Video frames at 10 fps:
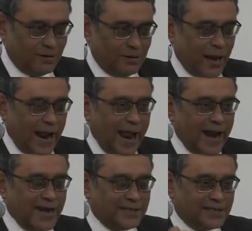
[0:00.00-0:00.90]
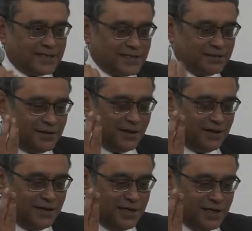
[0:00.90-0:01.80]
had as its uh,
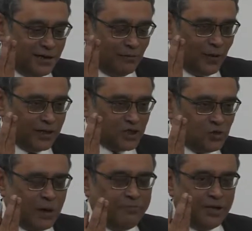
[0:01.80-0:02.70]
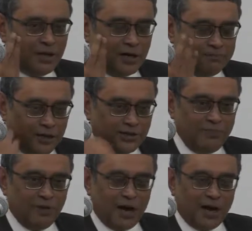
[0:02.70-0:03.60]
leader one Swami Karpatri
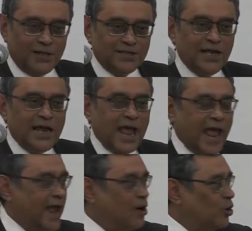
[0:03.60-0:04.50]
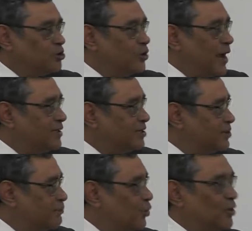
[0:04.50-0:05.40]
Maharaj and also had the
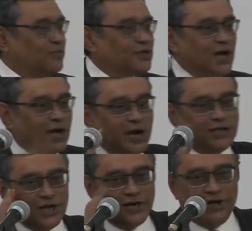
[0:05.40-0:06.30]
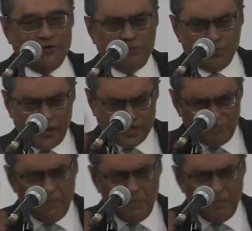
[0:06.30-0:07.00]
support of the Shankaracharya of Puri. Its